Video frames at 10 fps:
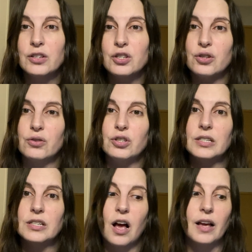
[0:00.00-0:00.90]
and so
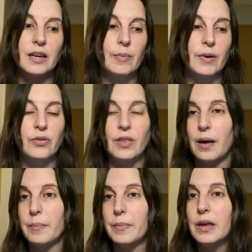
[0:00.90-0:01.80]
she's talking about
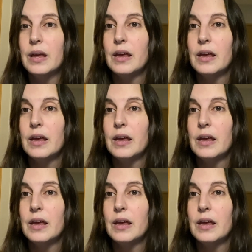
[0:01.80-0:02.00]
them